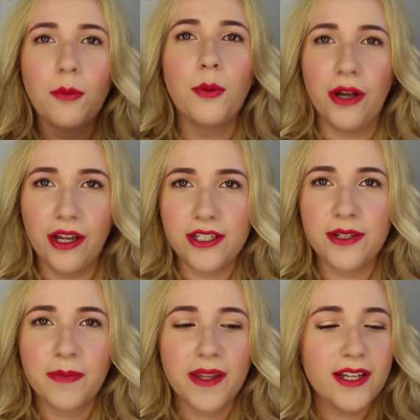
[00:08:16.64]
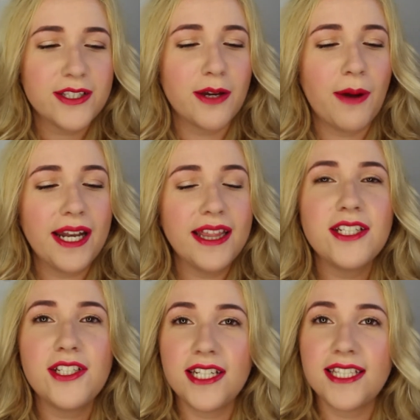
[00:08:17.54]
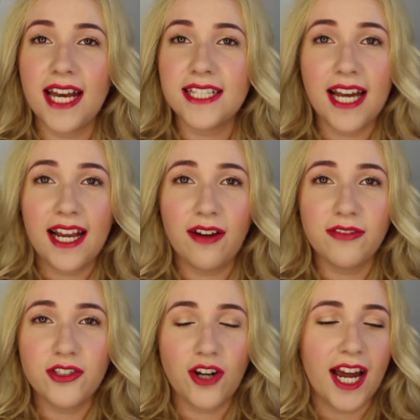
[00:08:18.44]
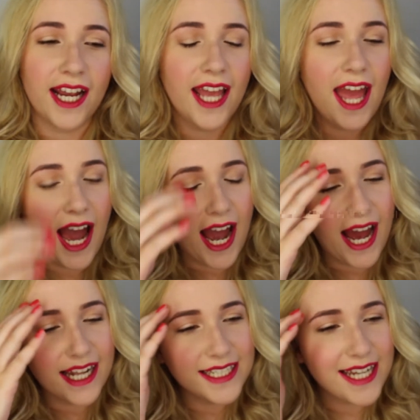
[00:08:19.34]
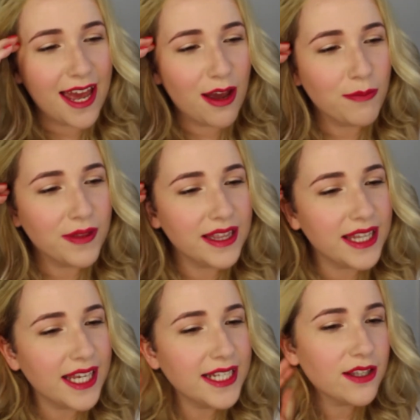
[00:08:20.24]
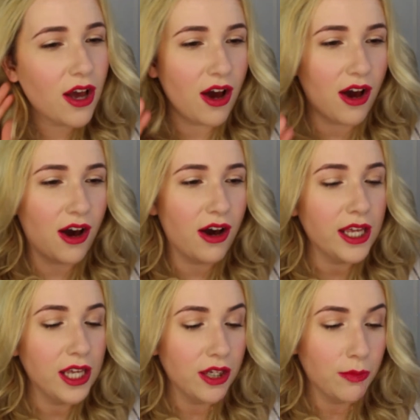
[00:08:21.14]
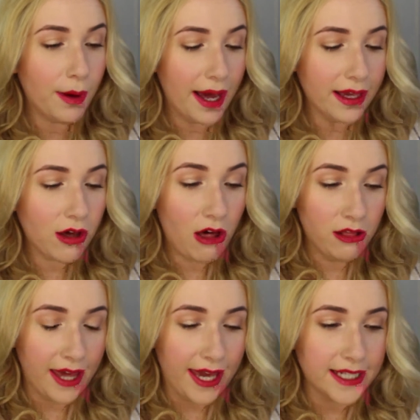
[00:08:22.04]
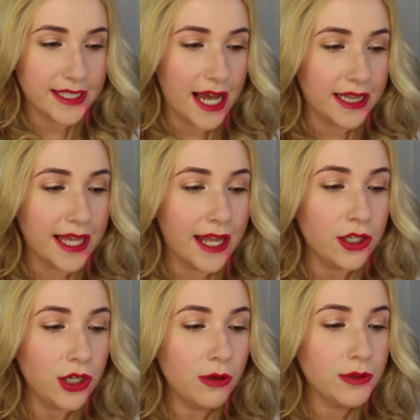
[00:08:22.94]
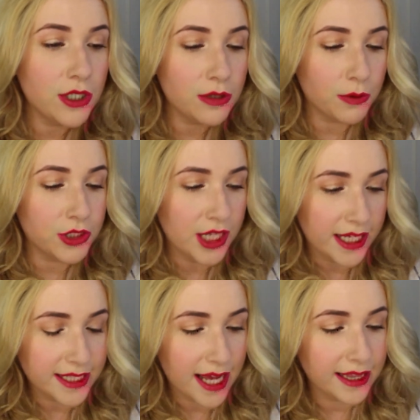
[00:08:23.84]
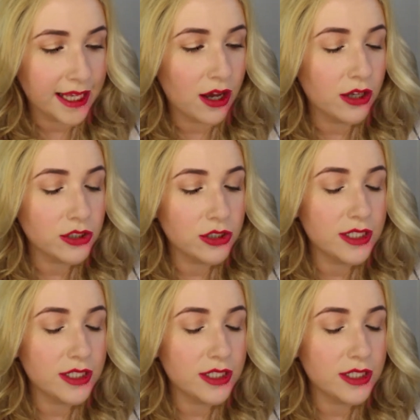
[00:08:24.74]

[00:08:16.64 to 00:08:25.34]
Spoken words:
word. So anything she says I have to try, and these are by Colgate and they're new toothbrushes, and they are,